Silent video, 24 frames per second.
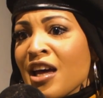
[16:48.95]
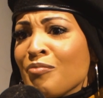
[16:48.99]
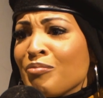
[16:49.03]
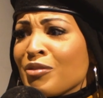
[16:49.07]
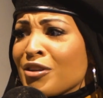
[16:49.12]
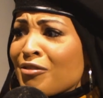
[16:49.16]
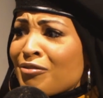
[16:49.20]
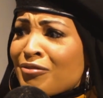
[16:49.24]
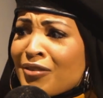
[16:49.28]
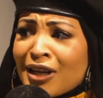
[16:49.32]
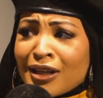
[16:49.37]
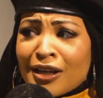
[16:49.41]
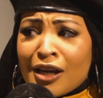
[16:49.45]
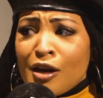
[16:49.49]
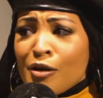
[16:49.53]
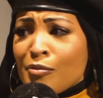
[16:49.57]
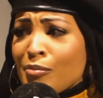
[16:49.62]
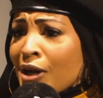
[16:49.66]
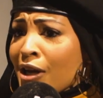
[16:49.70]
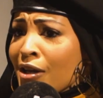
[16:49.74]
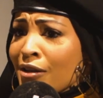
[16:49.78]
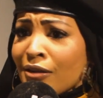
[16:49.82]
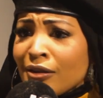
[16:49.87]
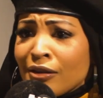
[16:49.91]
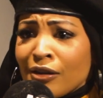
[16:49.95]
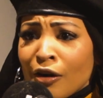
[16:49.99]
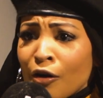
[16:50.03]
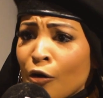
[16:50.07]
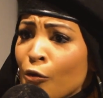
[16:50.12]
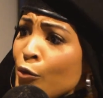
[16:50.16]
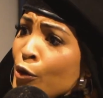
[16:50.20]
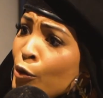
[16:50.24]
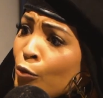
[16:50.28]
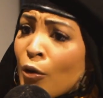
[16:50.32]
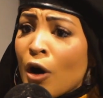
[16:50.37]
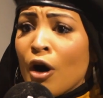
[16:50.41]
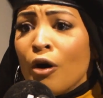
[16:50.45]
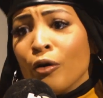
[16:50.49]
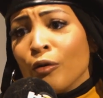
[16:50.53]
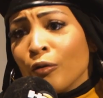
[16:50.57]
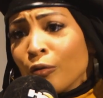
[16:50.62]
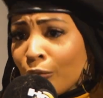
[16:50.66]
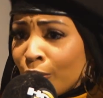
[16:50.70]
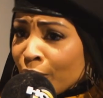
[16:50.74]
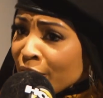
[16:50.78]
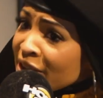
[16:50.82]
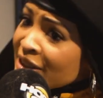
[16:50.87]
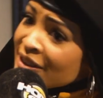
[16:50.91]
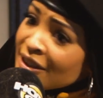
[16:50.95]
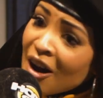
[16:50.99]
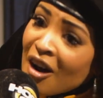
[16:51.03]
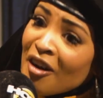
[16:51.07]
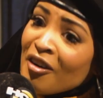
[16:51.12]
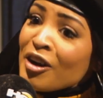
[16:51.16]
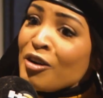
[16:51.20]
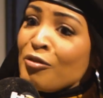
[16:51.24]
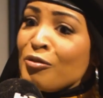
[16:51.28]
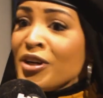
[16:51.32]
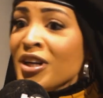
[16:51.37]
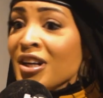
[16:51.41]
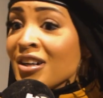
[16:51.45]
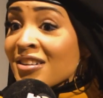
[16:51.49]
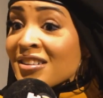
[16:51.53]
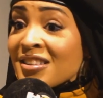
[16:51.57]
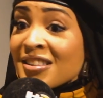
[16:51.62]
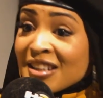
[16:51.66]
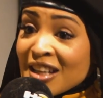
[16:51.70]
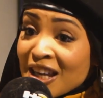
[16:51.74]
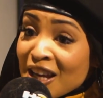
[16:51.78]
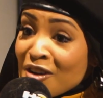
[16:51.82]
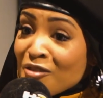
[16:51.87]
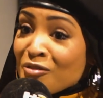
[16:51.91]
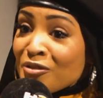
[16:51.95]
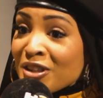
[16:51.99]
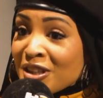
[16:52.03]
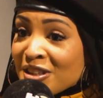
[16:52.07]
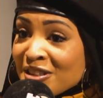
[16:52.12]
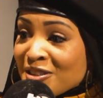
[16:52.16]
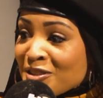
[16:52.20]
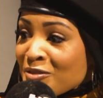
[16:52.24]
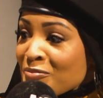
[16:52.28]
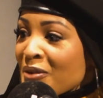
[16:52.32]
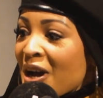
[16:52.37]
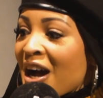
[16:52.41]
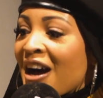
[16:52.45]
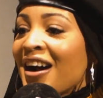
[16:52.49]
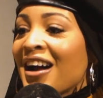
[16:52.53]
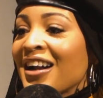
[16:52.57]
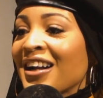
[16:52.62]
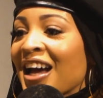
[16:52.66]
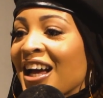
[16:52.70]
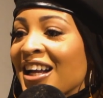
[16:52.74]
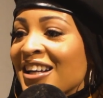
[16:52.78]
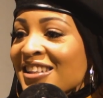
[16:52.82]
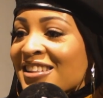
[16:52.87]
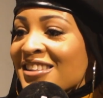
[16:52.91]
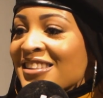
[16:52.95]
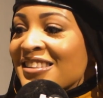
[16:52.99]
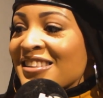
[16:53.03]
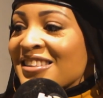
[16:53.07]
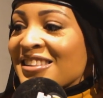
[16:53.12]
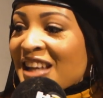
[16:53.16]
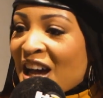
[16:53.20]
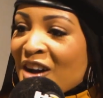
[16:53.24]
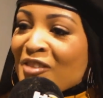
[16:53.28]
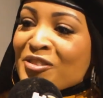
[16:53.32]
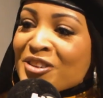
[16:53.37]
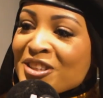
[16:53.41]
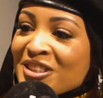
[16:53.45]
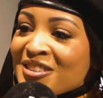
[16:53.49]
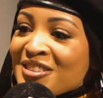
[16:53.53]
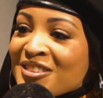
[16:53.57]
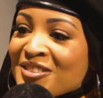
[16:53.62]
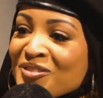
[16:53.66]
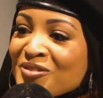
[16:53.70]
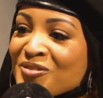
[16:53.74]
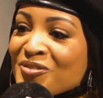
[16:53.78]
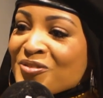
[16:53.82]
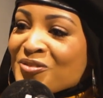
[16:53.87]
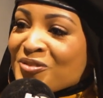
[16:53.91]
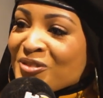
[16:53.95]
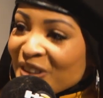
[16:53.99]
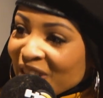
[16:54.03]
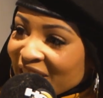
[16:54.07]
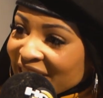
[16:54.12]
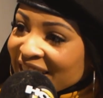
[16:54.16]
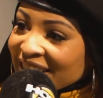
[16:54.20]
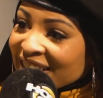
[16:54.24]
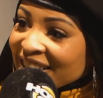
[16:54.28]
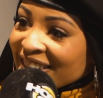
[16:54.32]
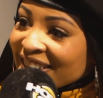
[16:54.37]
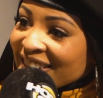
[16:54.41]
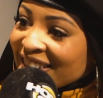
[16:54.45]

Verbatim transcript: But the fact that everybody know we woke, we saw it, we understand what this is about, and I just that was really.